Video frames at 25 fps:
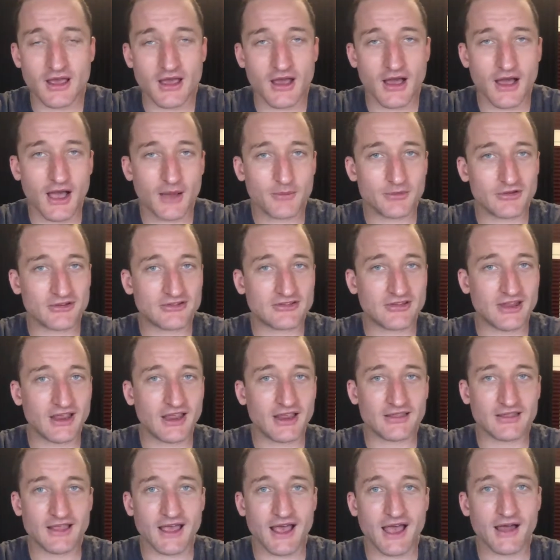I'm just
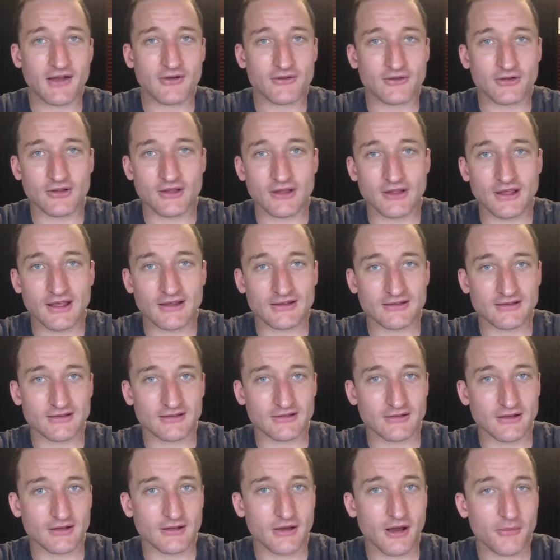saying that it's
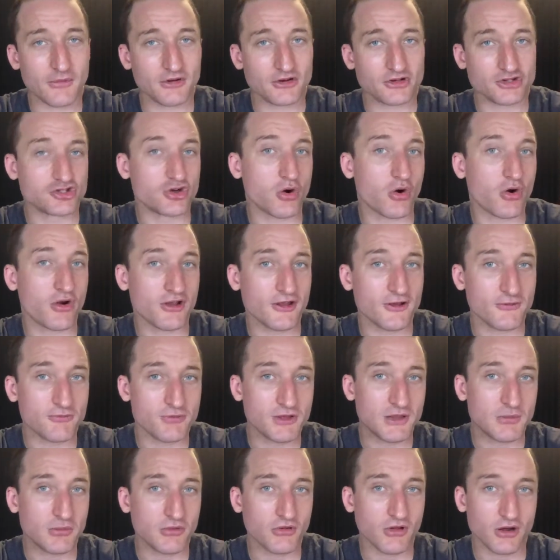a majority of
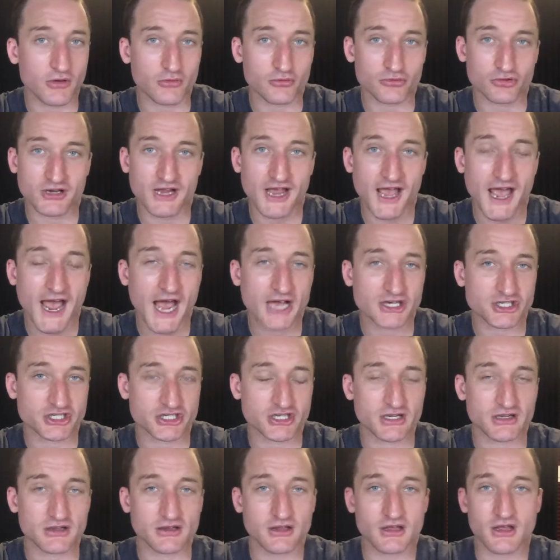people are
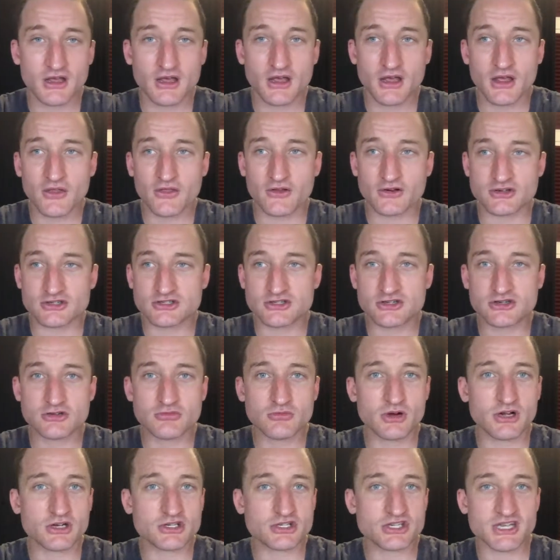rehashing. There's too
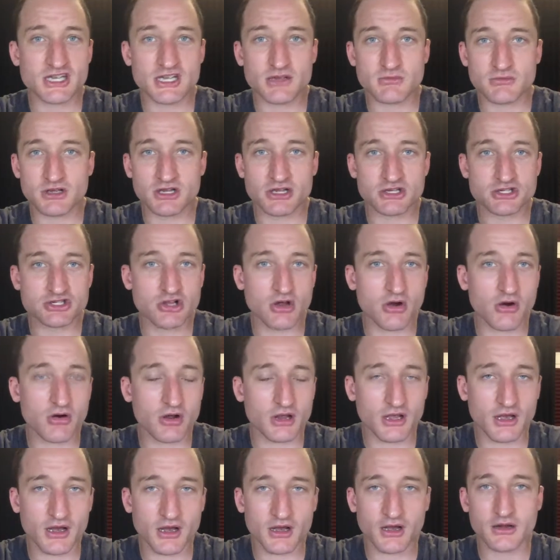much image going
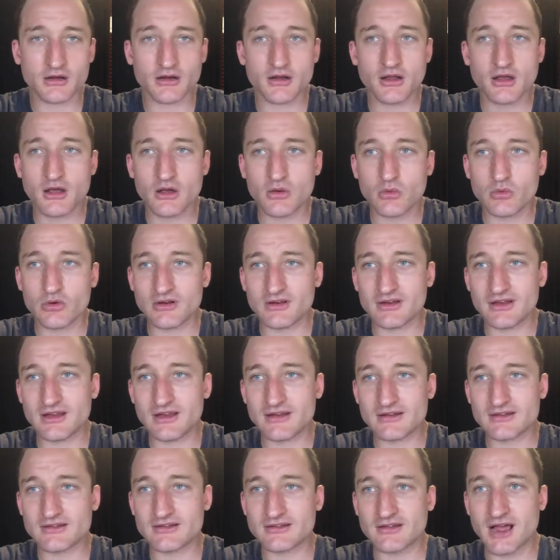on. We need
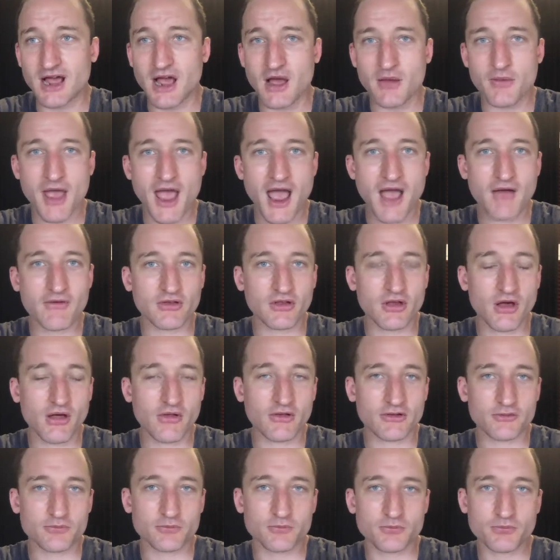to stop having all
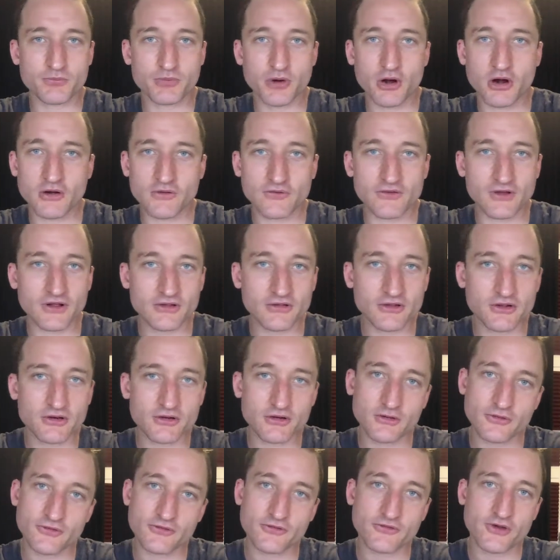these perfect
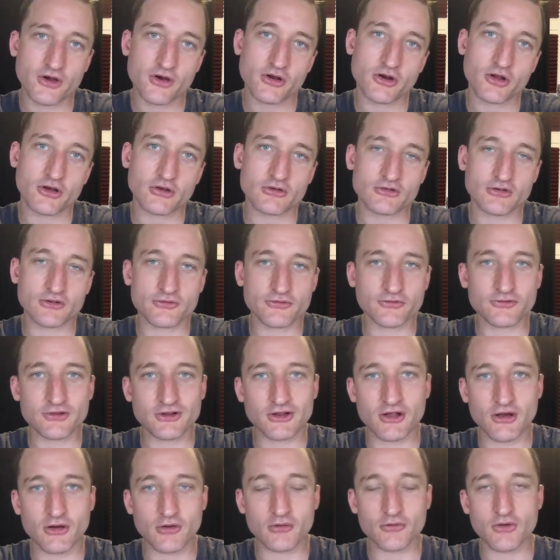little photos of, you
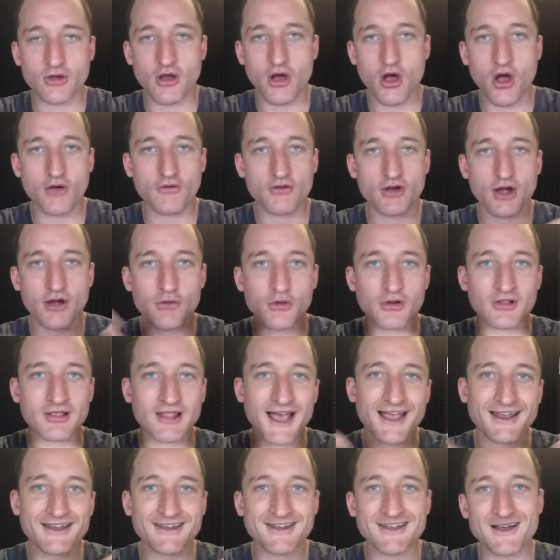know, all, everyone
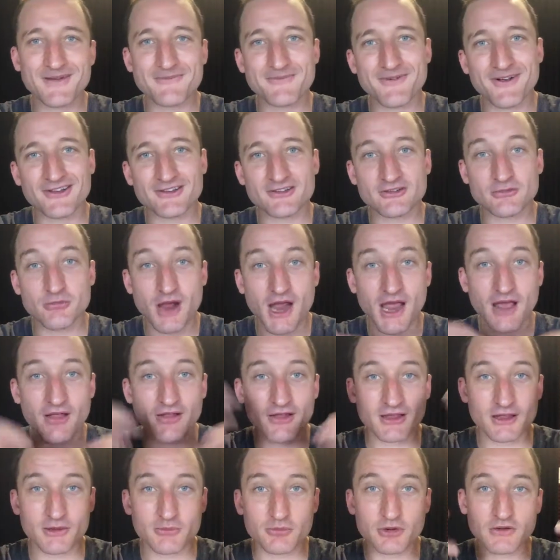lined up, all
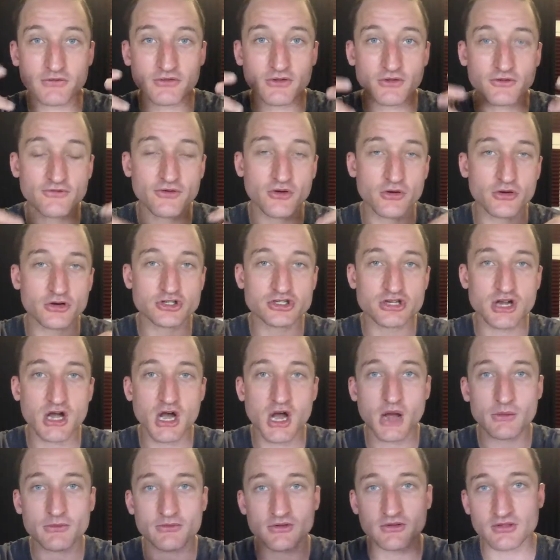smiling and perfectly
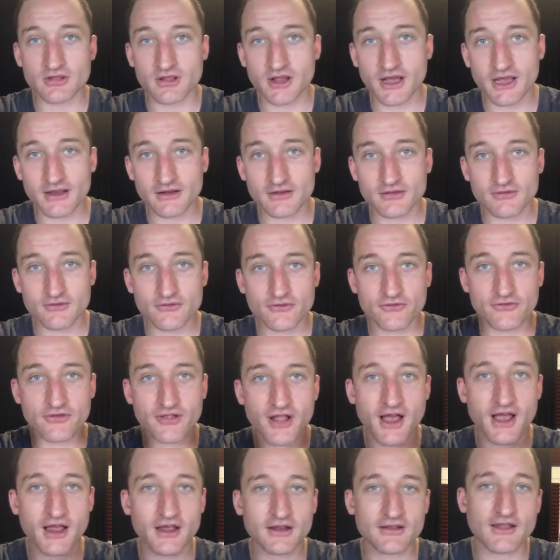photoshopped, and light
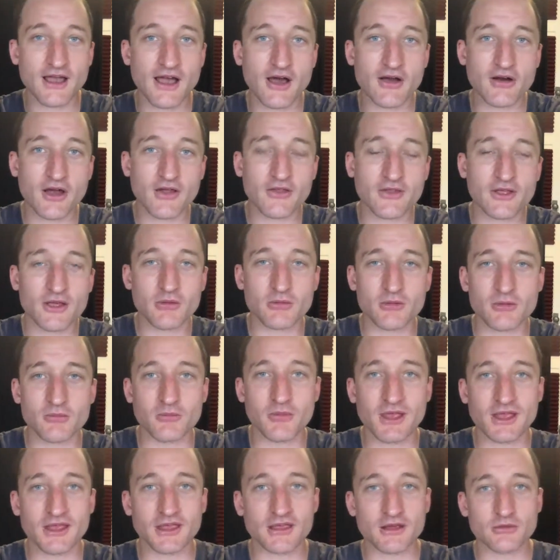flying down on them and
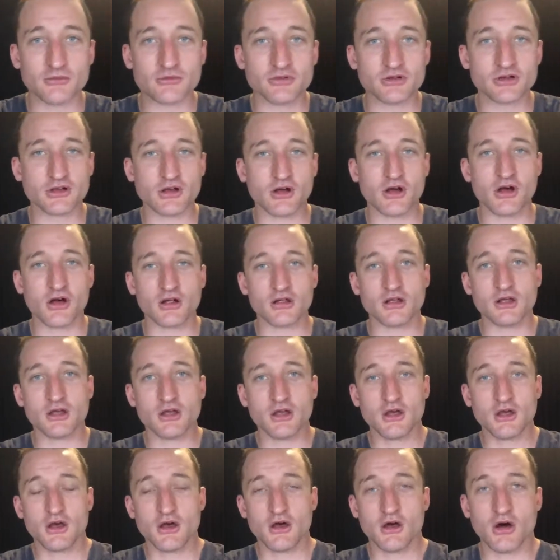making them look all
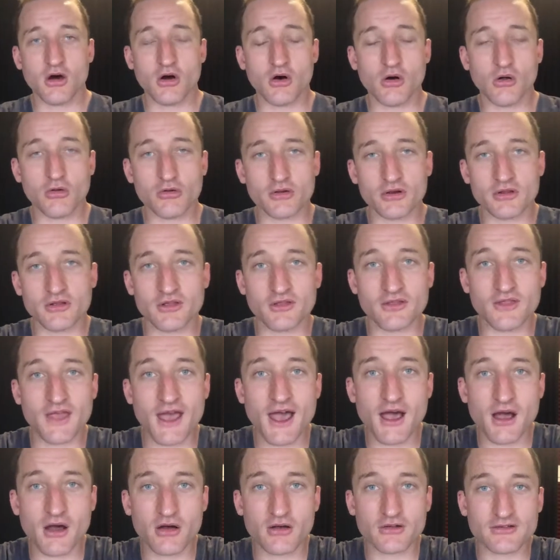holier than
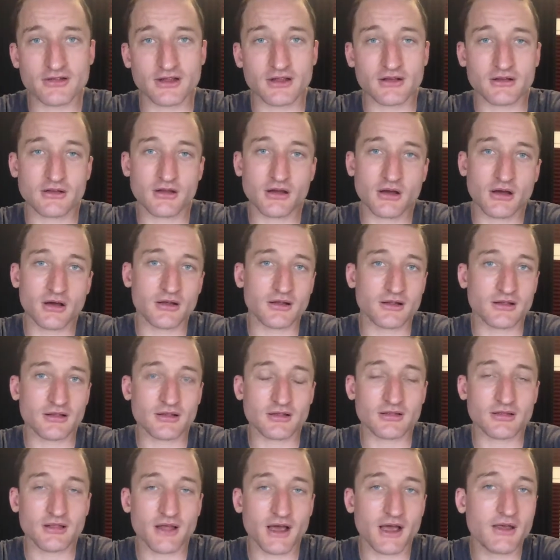thou. It's like, no, like,
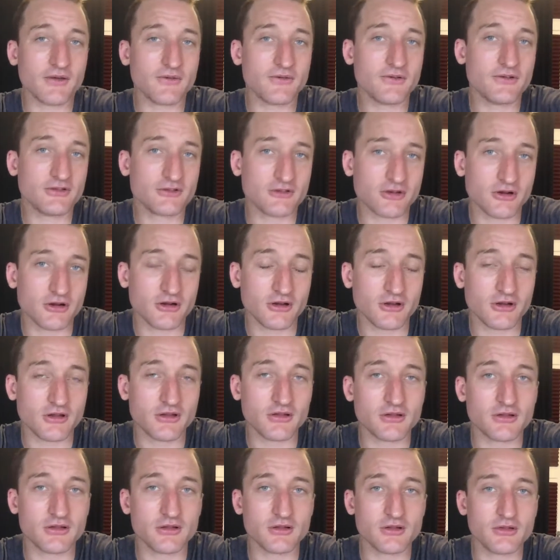life is dirty.
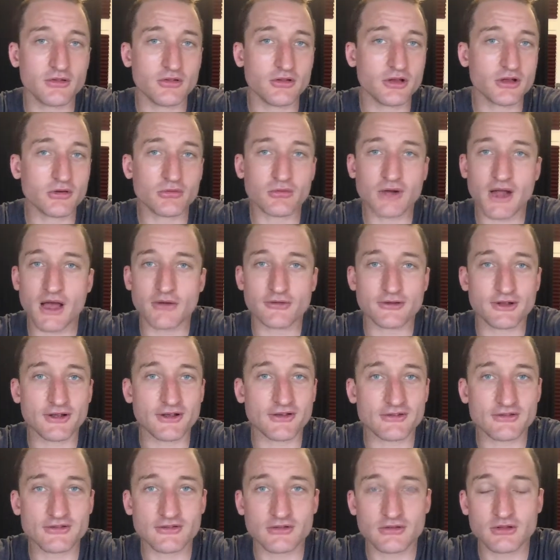Look around
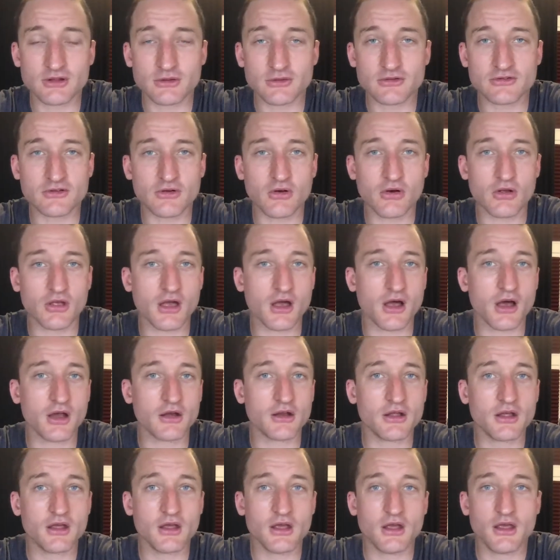us. Look what's going on
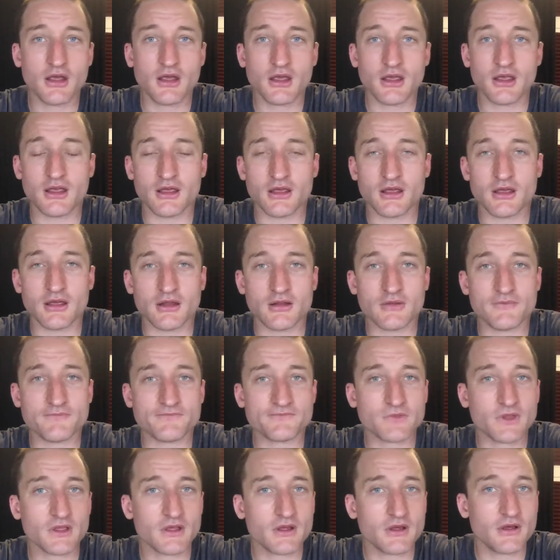in
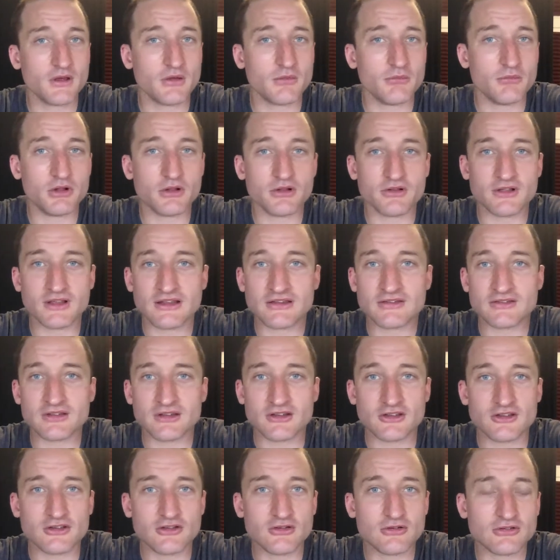Middle East, in
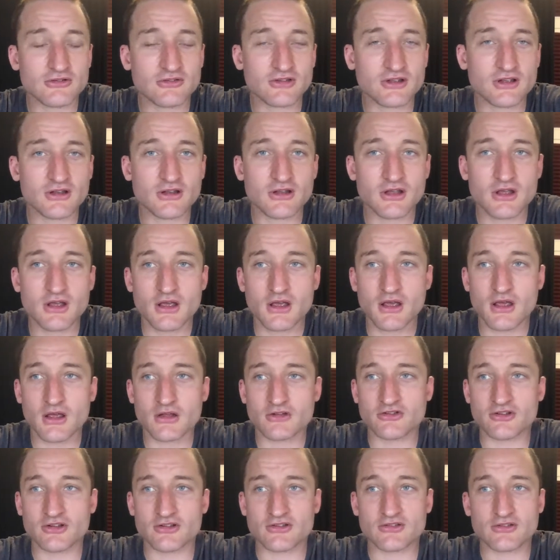Houston,
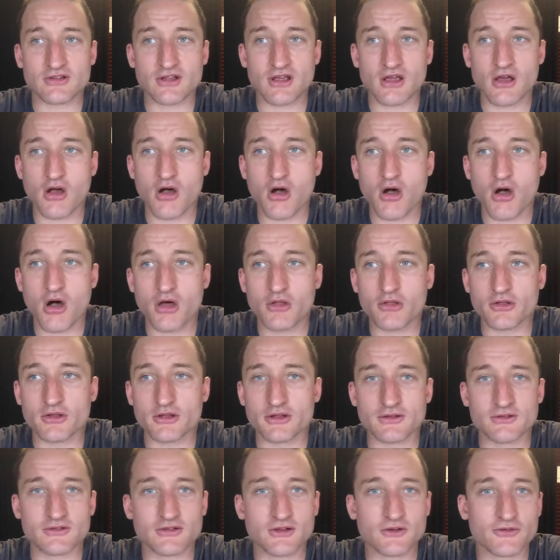just all
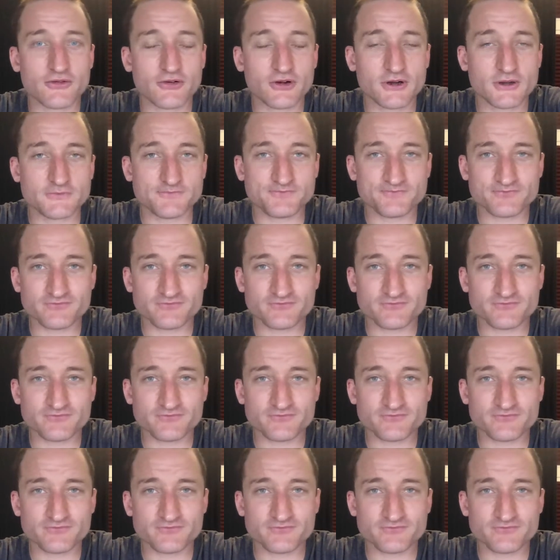the different